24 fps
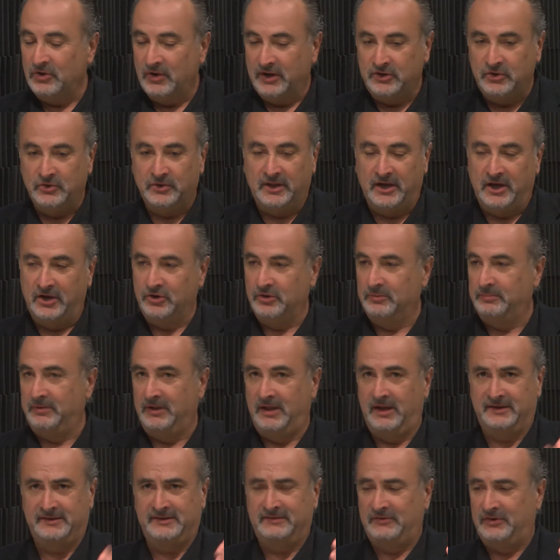I knew the 100
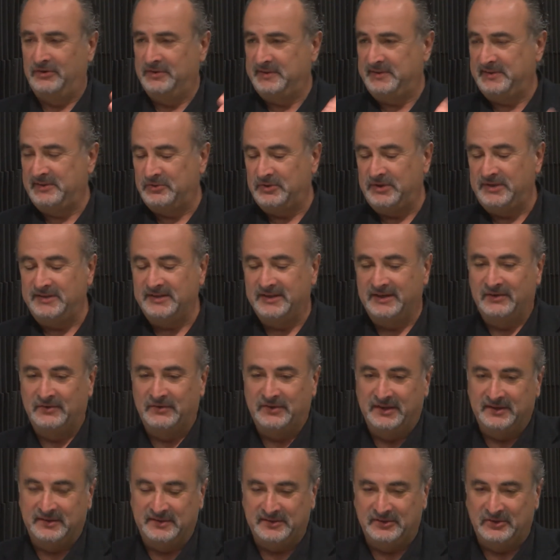blocks of all the streets and
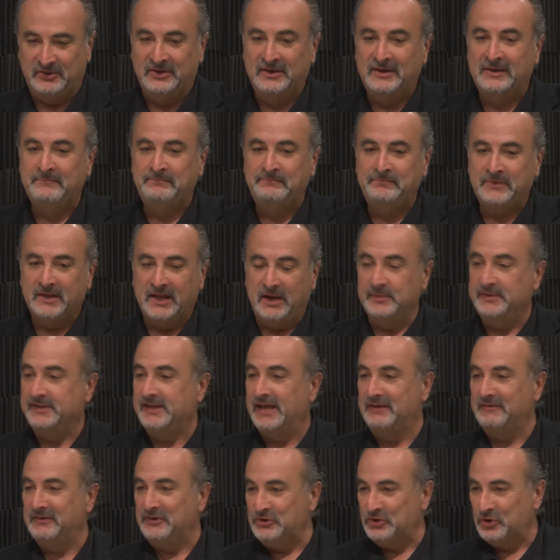everything. So I was
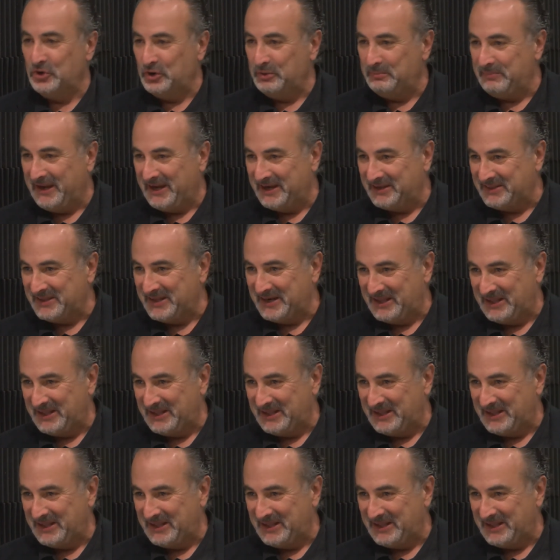kind of a nerd back then.